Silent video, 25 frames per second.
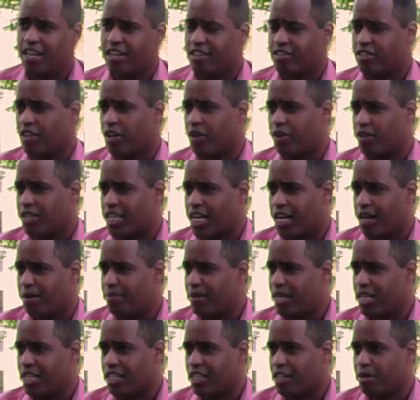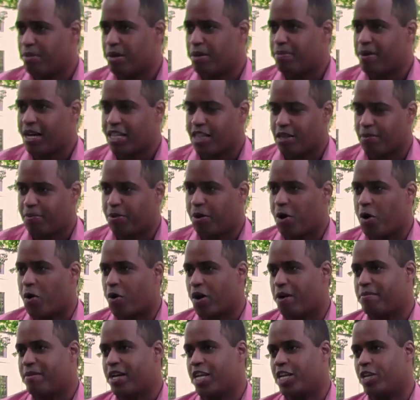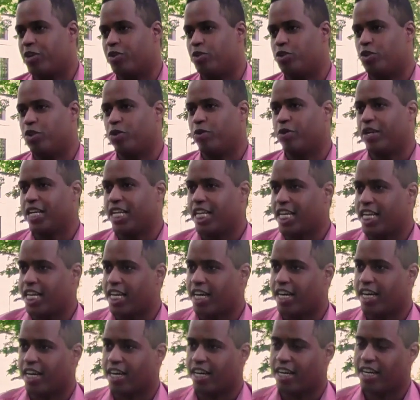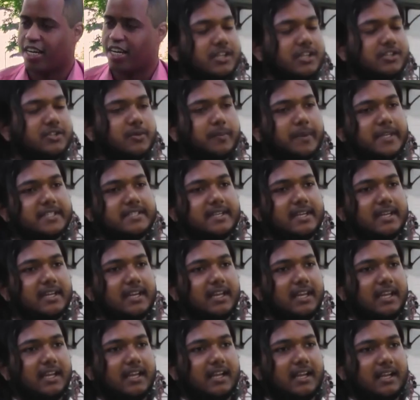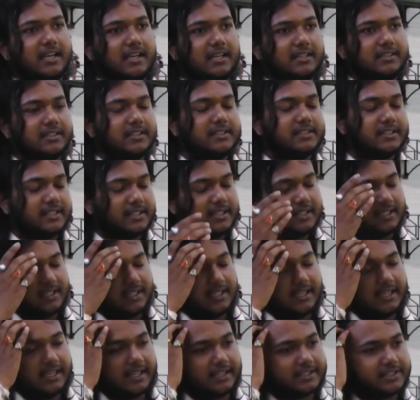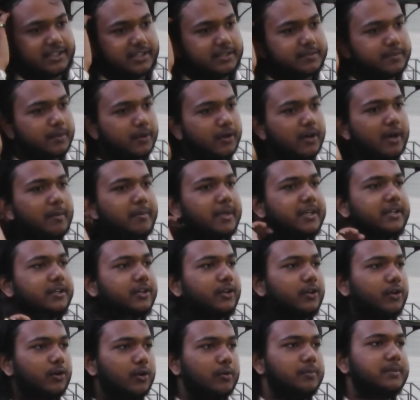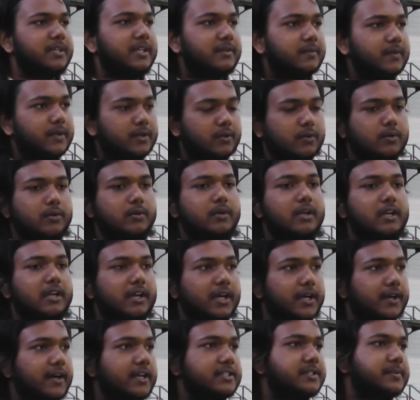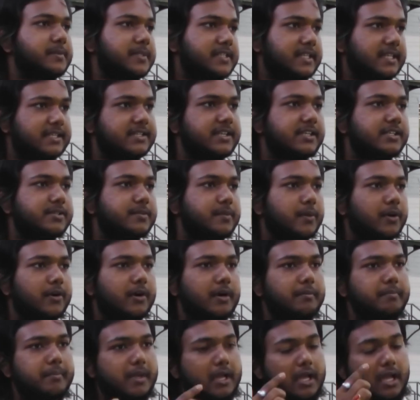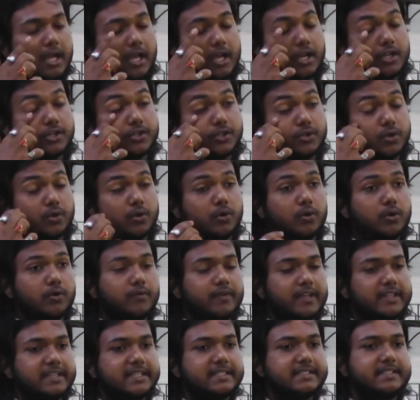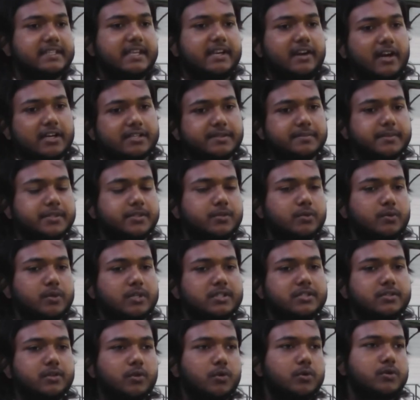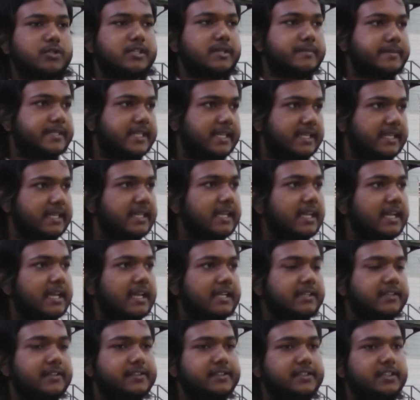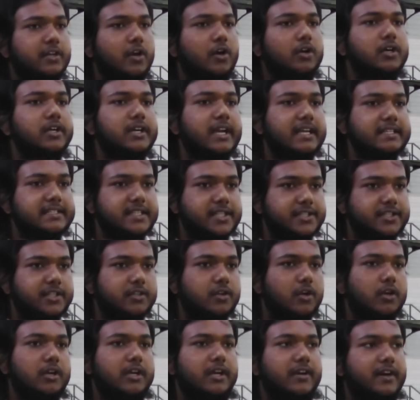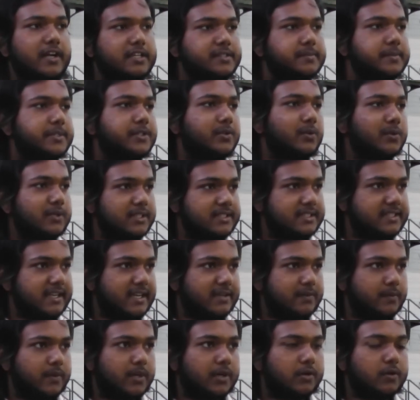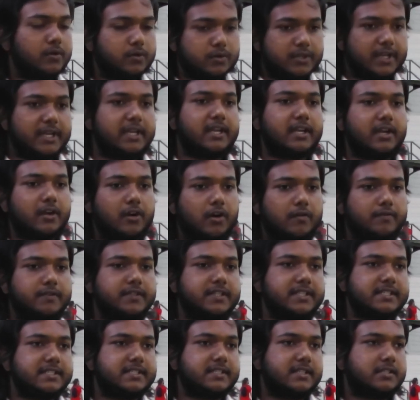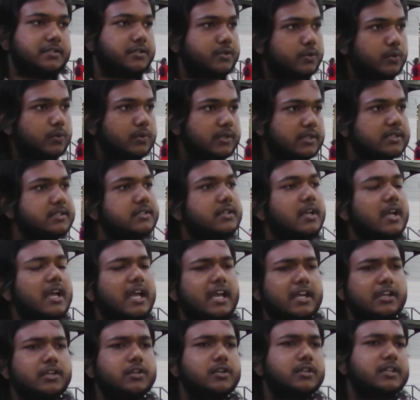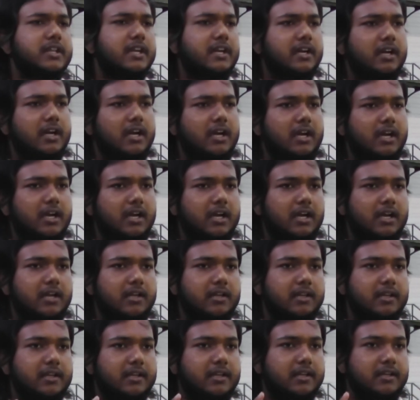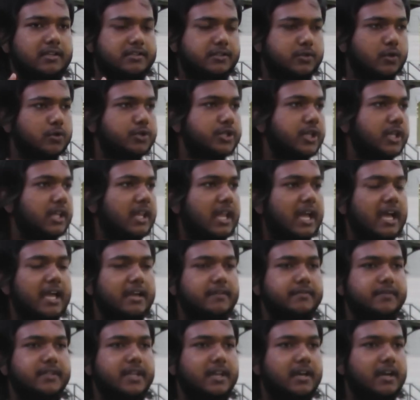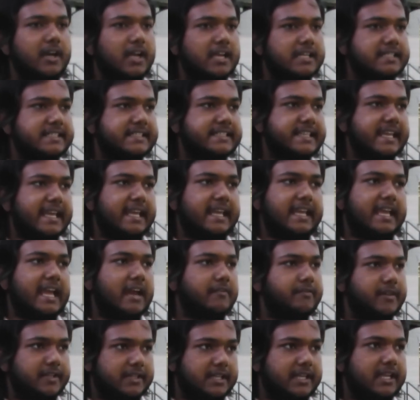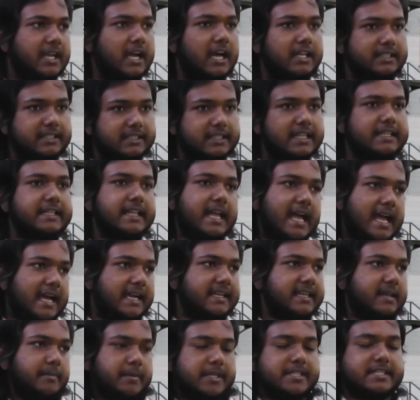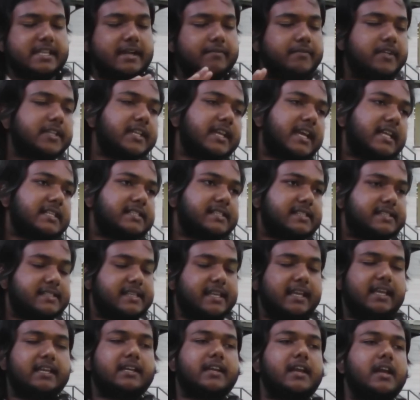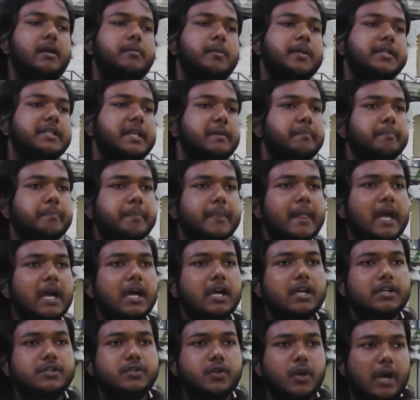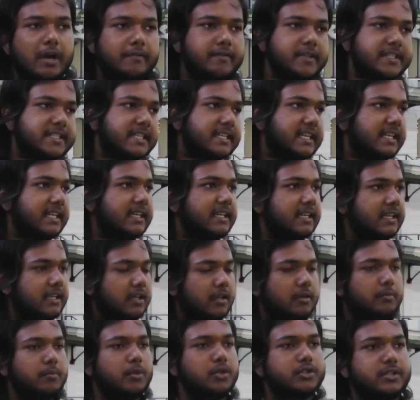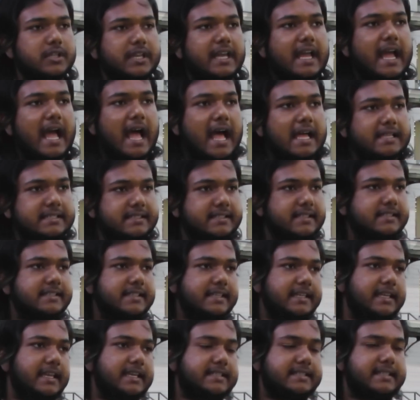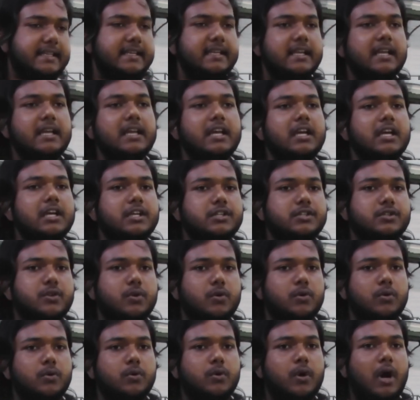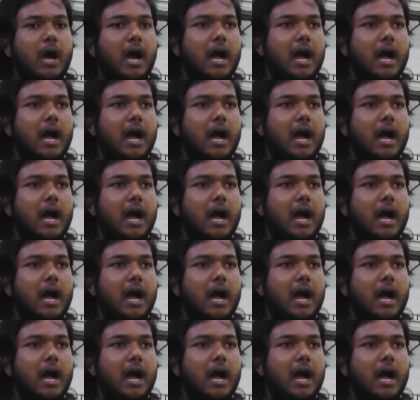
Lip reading: So tell me a little bit about the program that you're doing here. So basically, there's a exchange program in Europe that we know, Erasmus exchange program. So when these Erasmus students go to some city, there is an organization called Erasmus Students Network who take care of these students. You know, their social life, their stay, everything. Other than the academics, everything else is taken care of by them. So every city mostly has this ESN. So